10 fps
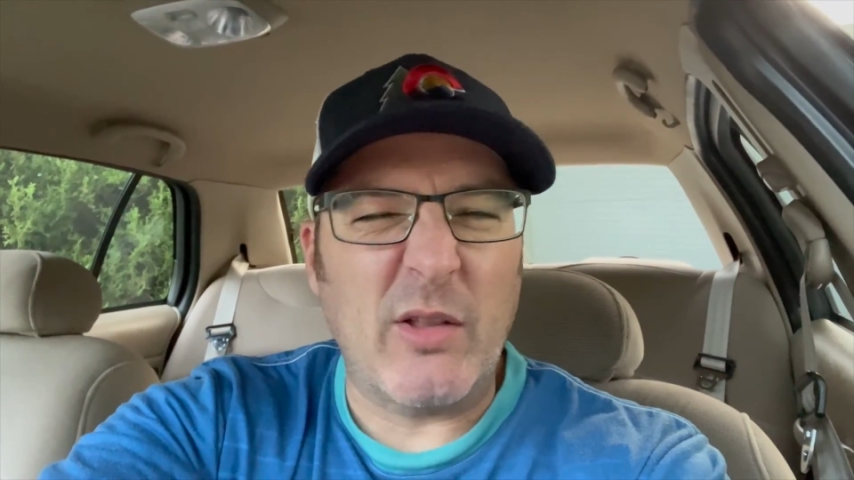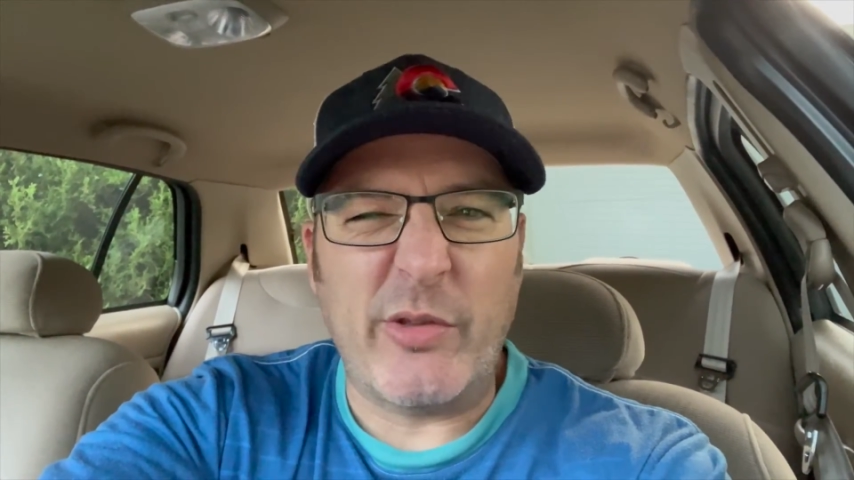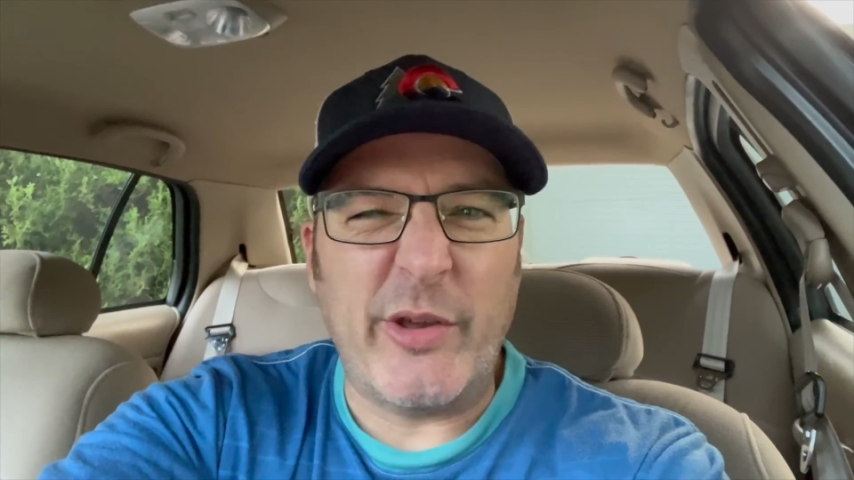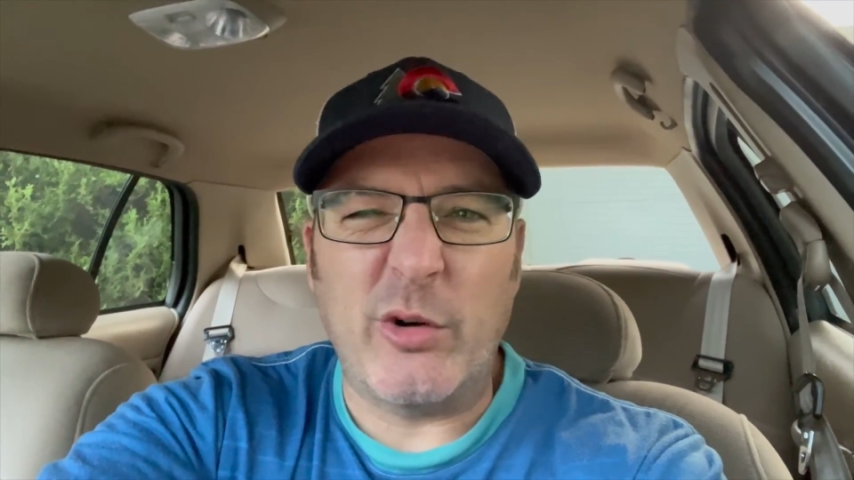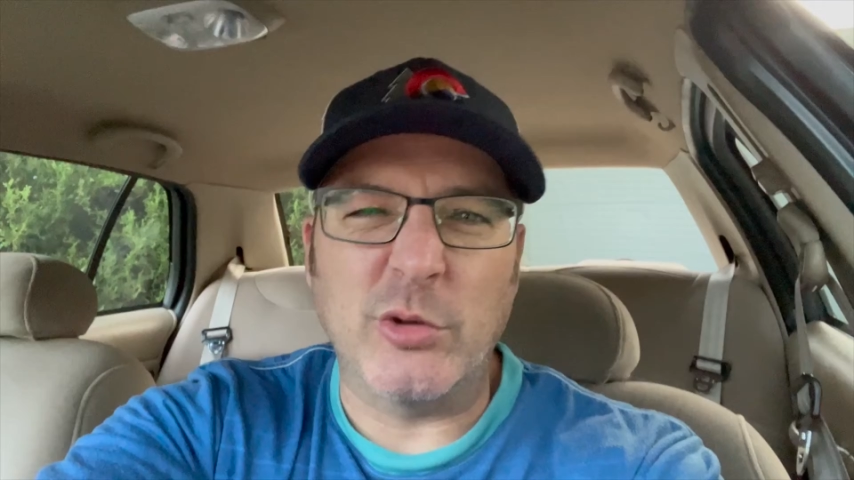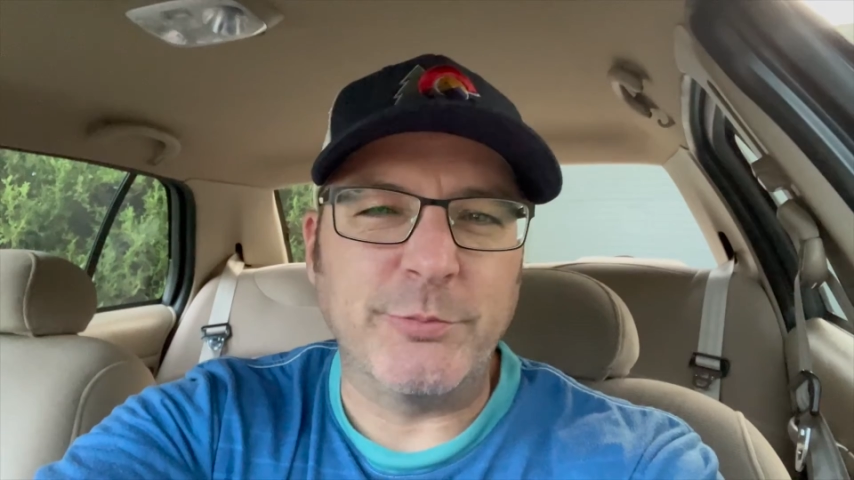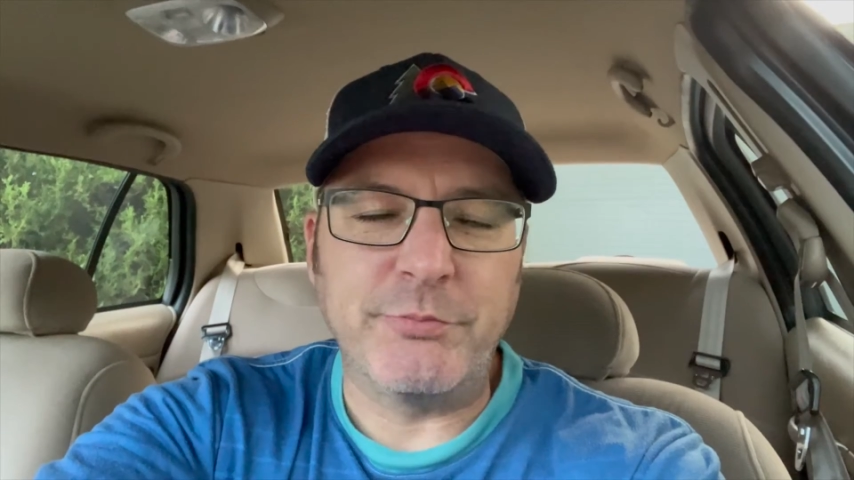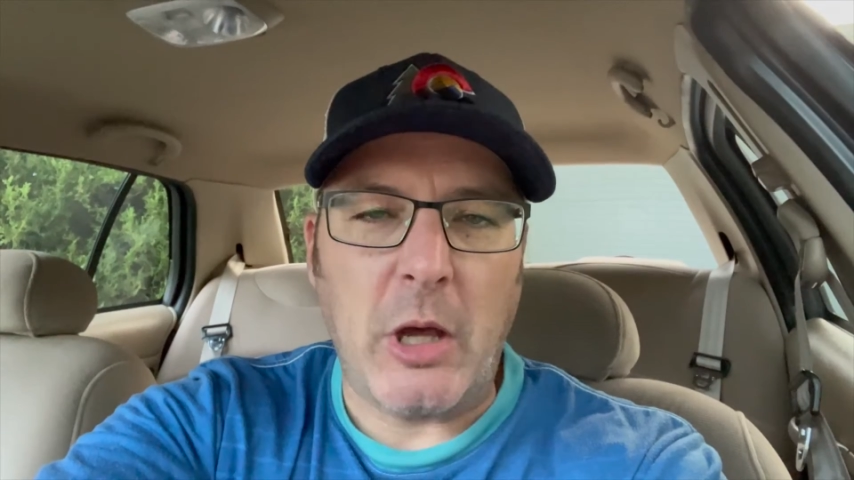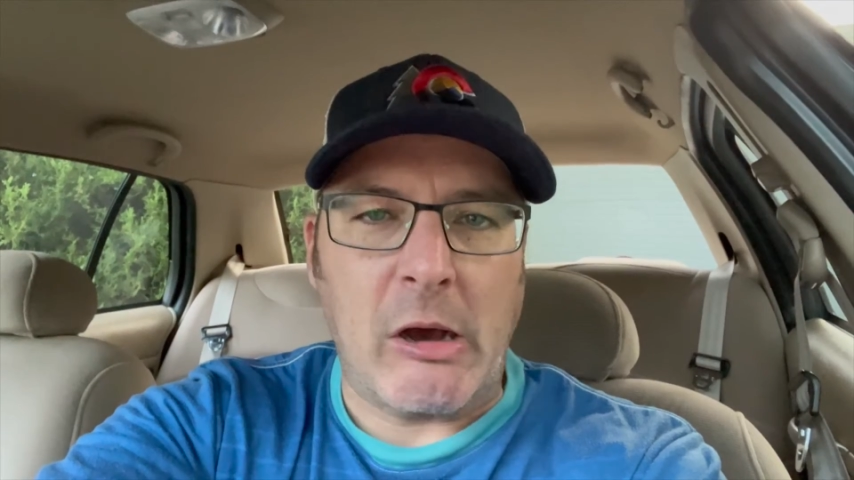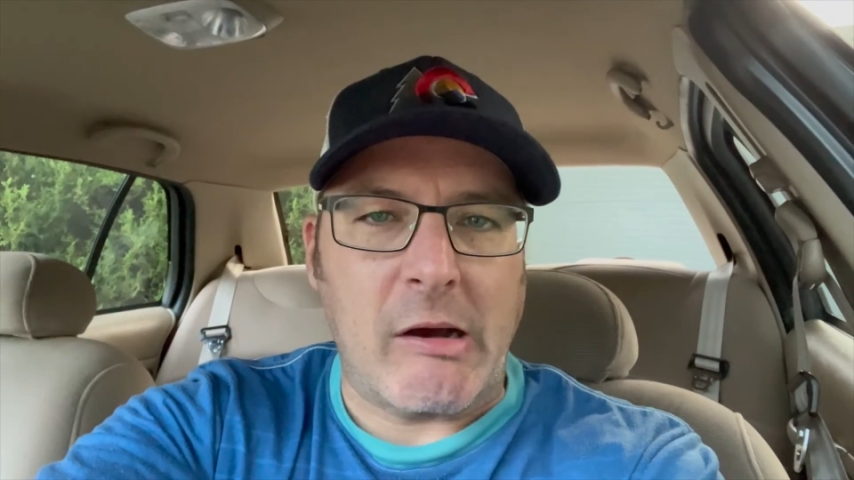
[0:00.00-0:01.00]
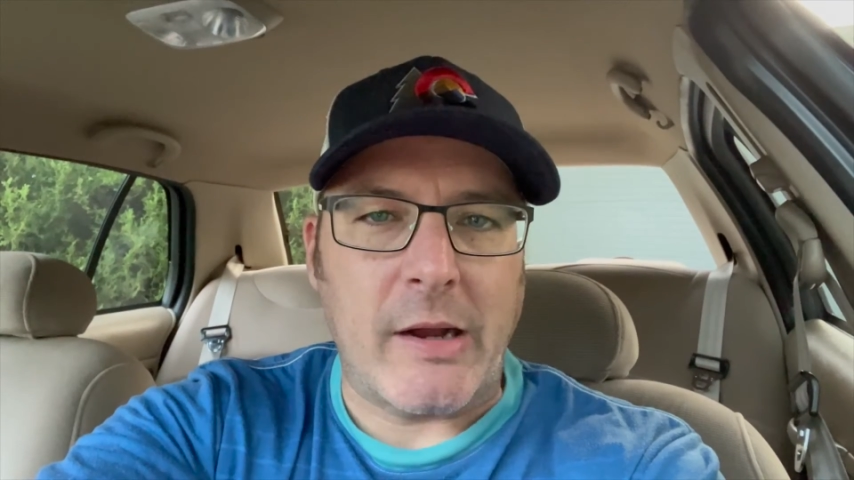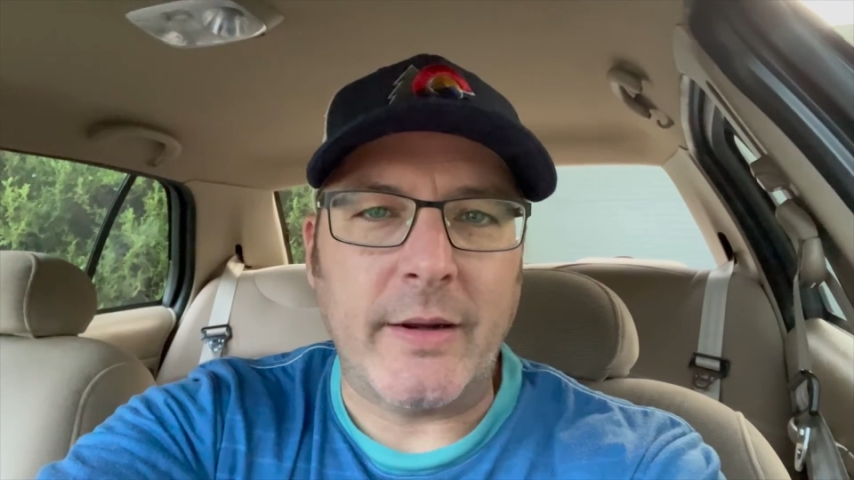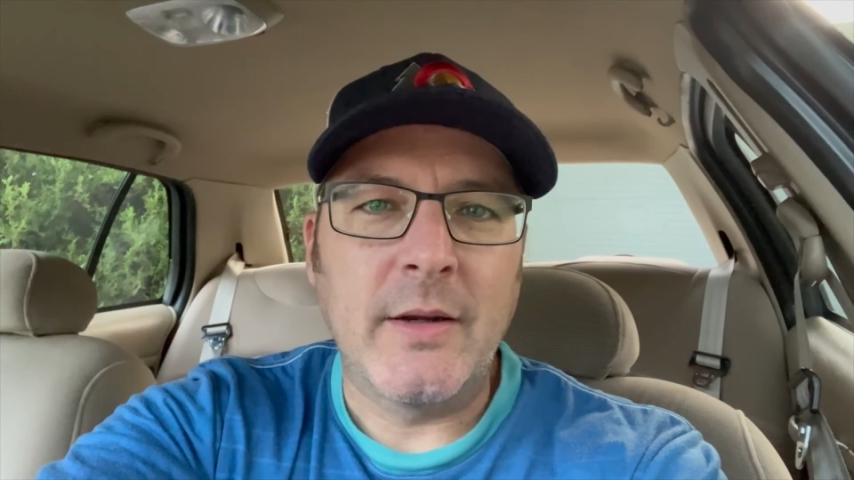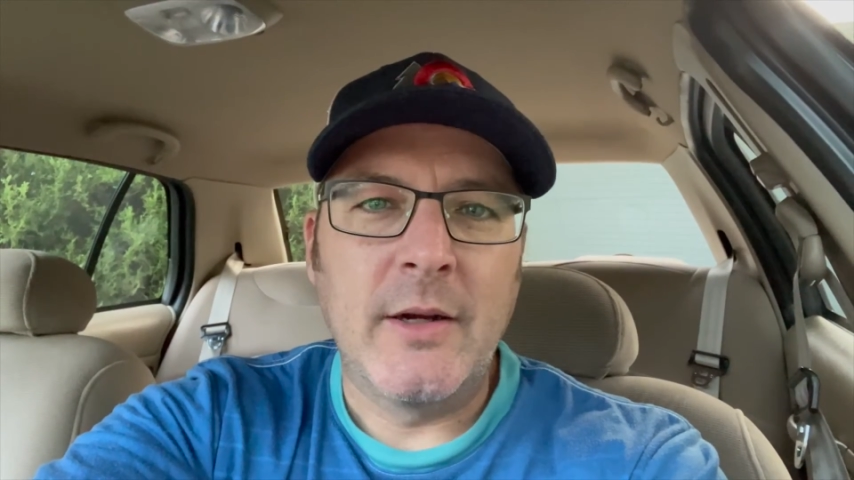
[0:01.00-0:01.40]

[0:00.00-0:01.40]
little odd,